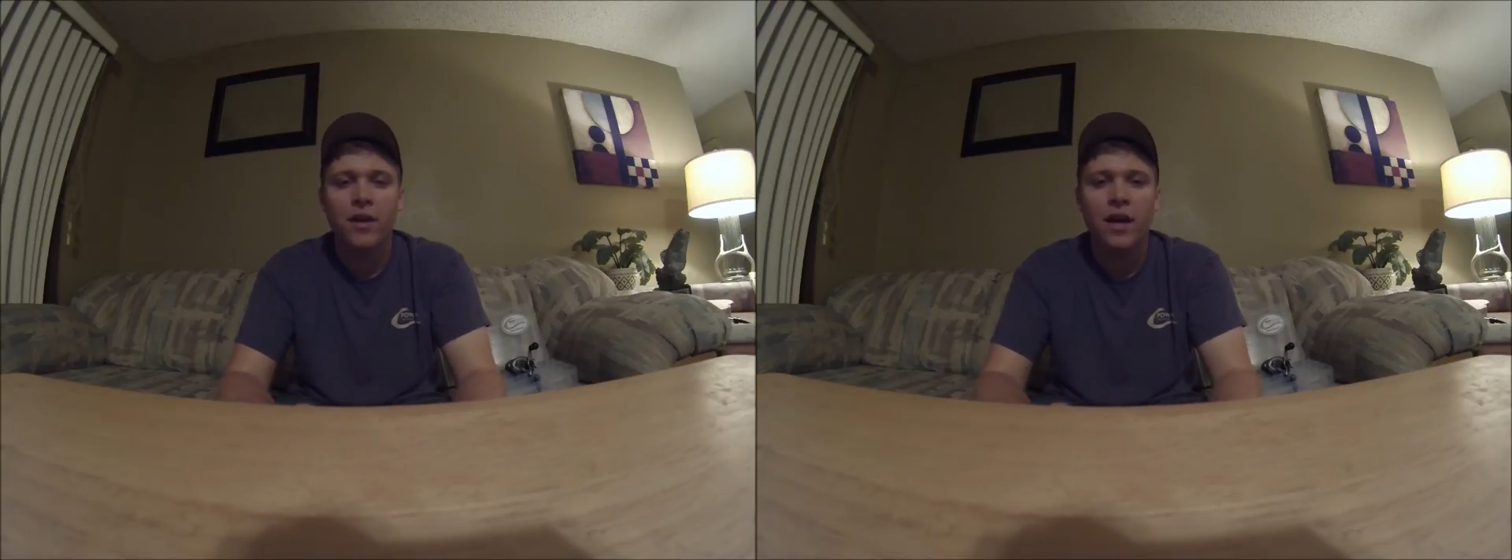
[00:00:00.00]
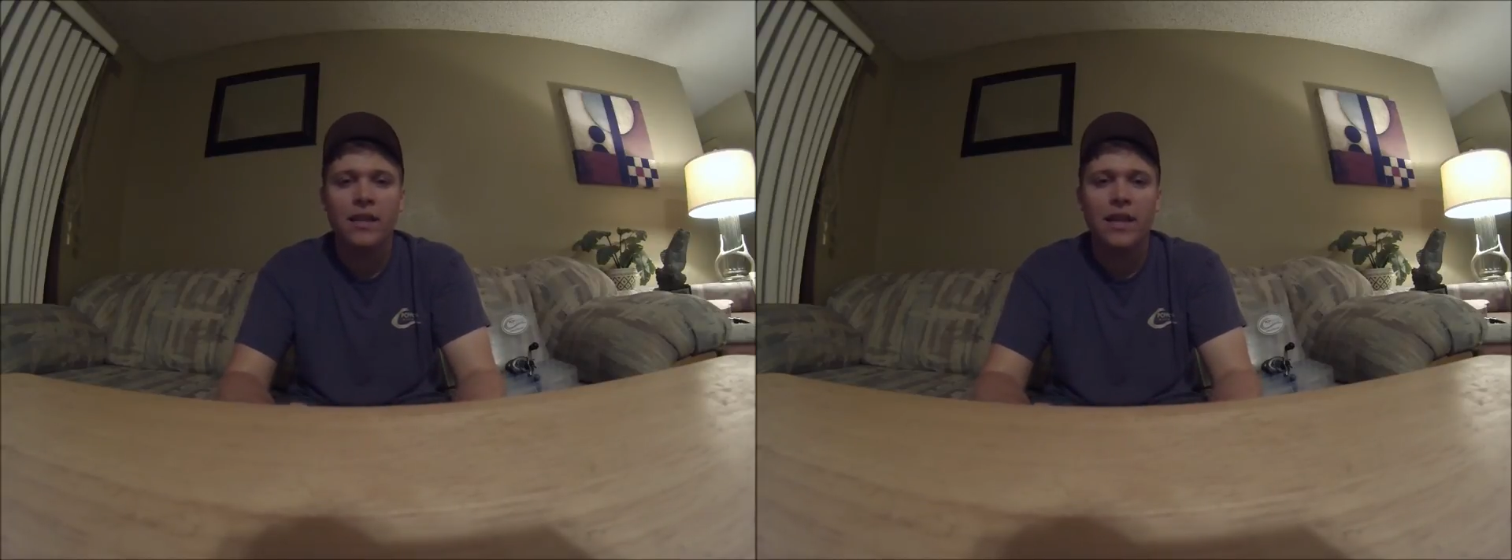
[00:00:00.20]

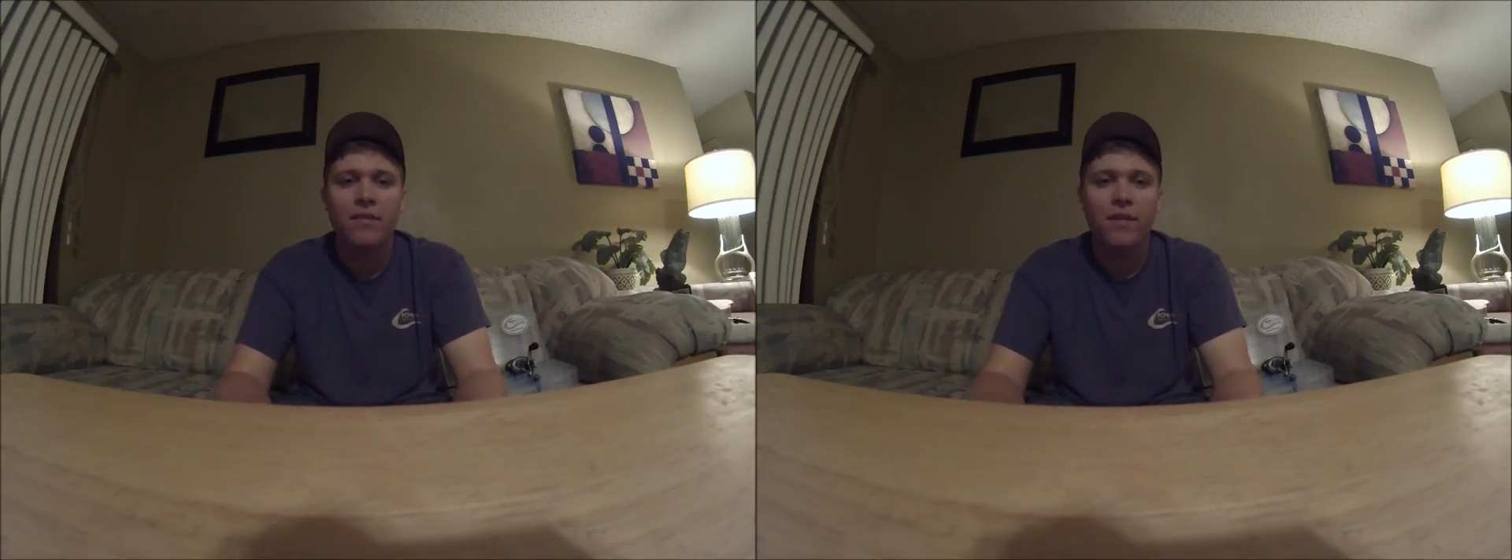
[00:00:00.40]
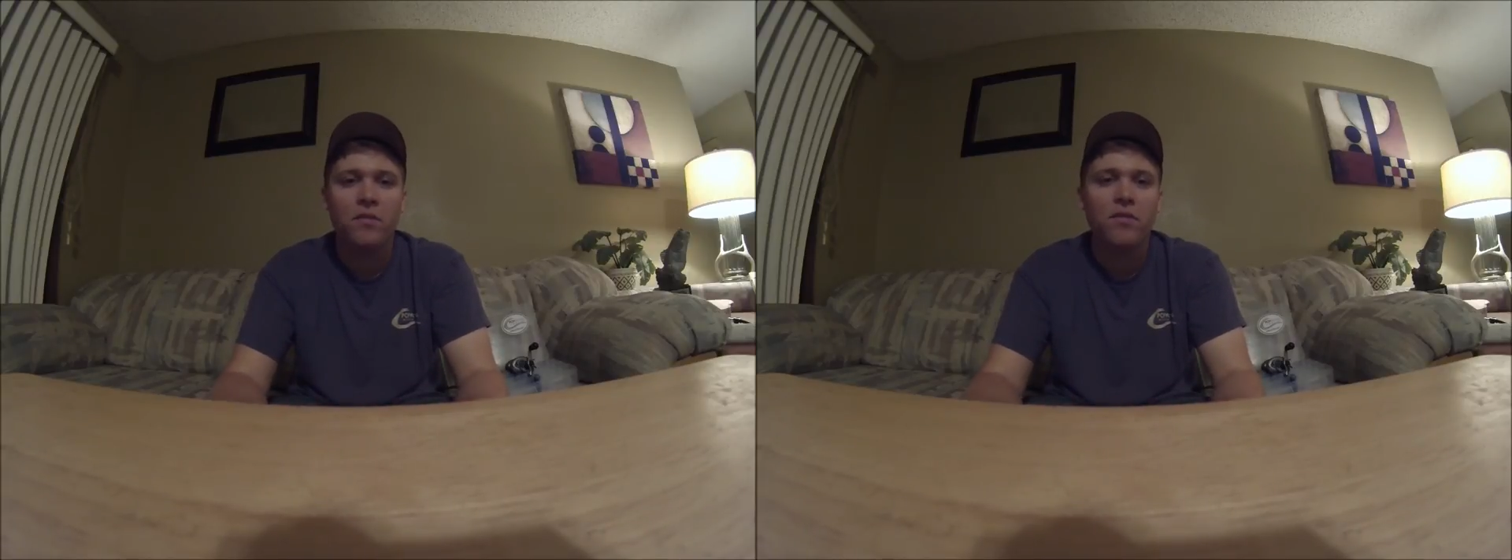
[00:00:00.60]
knot that
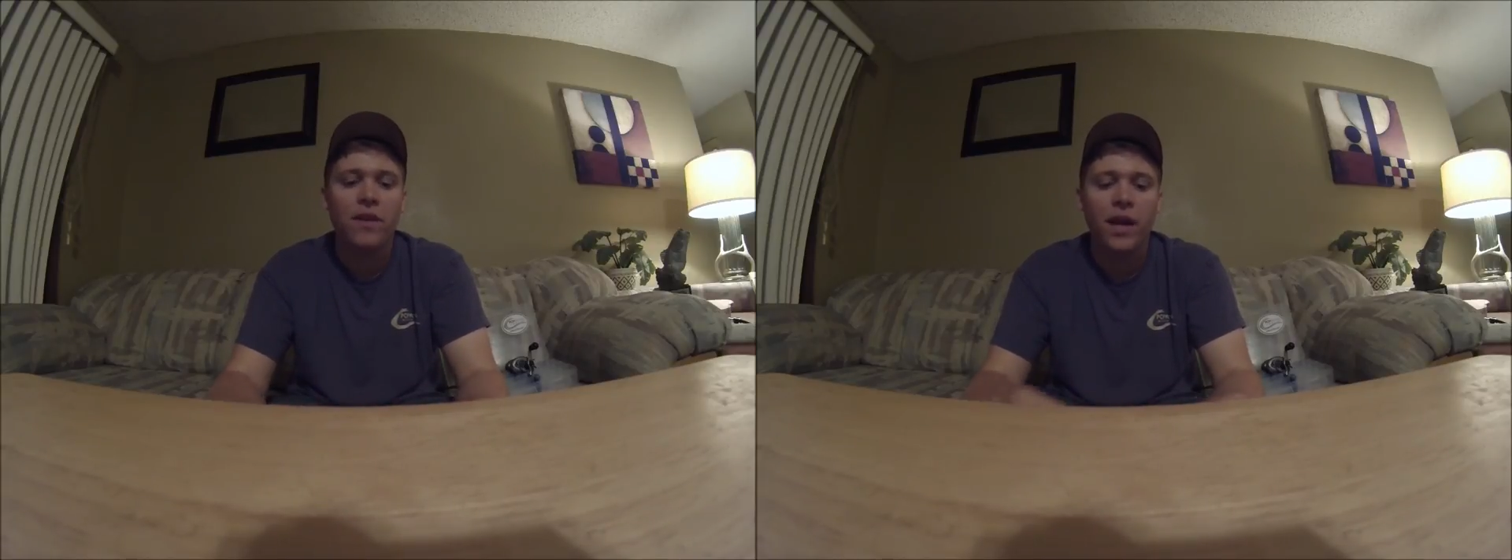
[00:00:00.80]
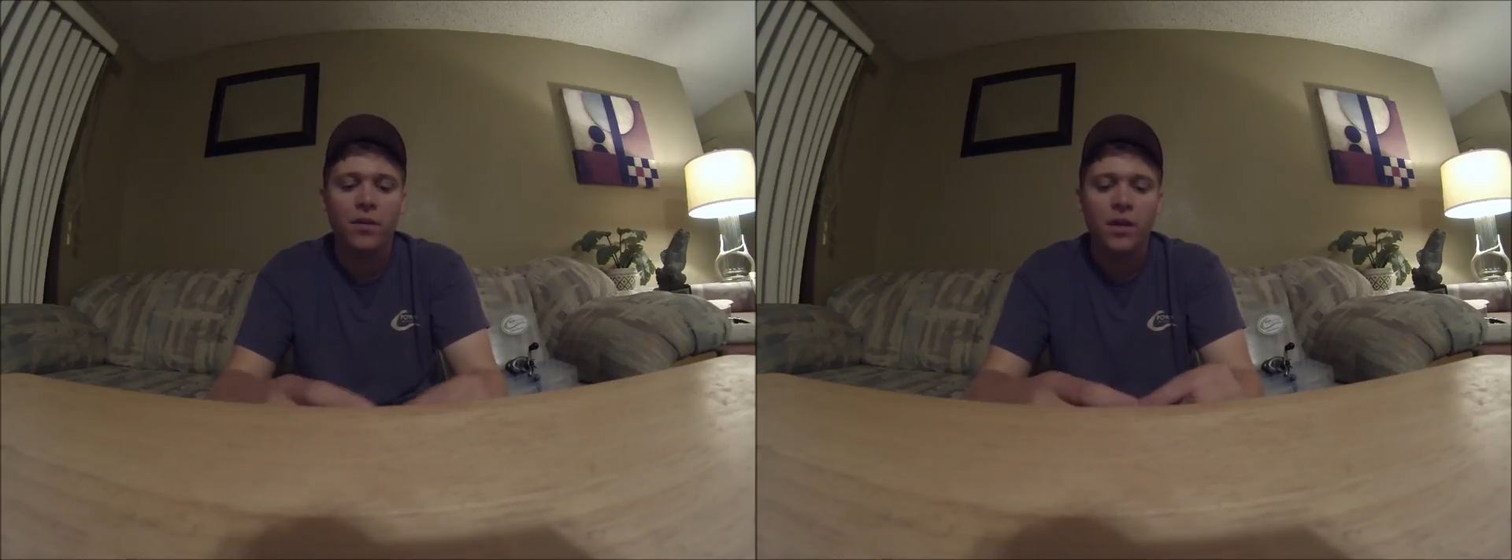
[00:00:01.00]
I've ever
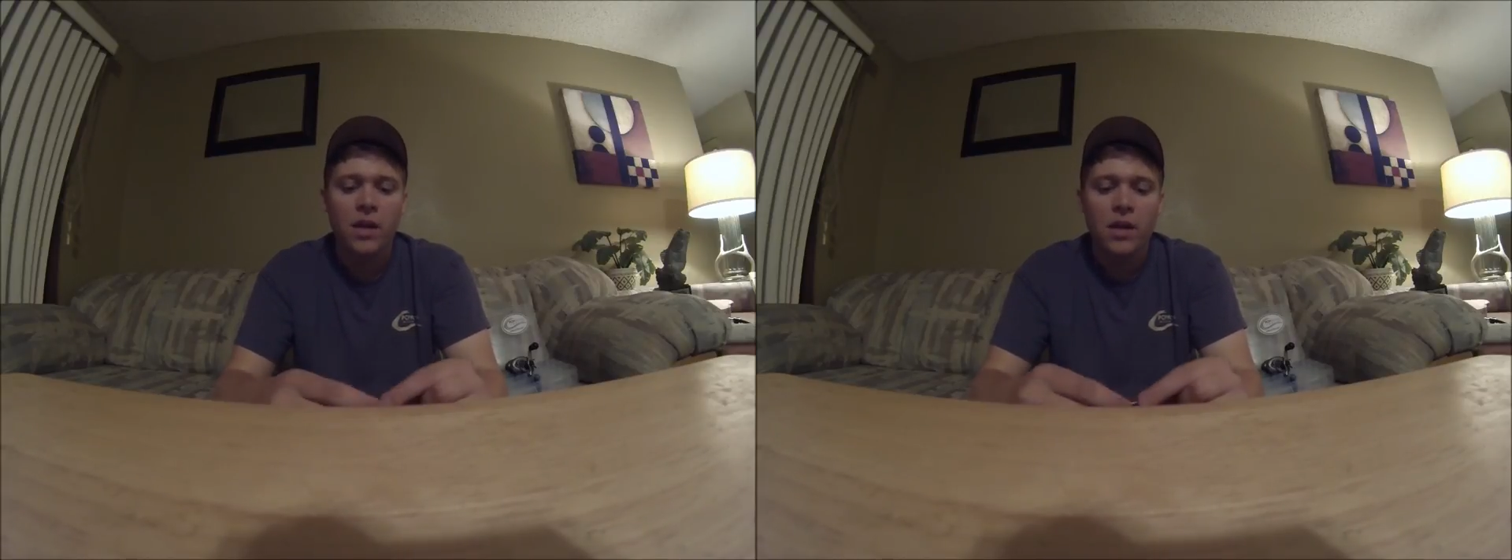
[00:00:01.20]
found.